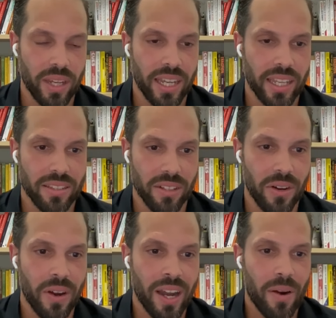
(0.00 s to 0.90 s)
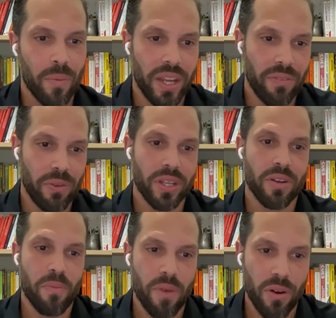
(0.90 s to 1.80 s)
And so if you
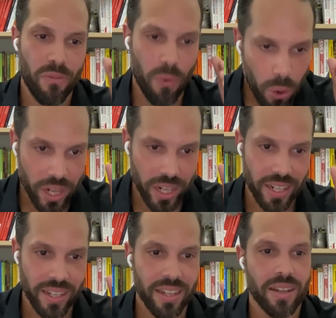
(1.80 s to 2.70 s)
could avoid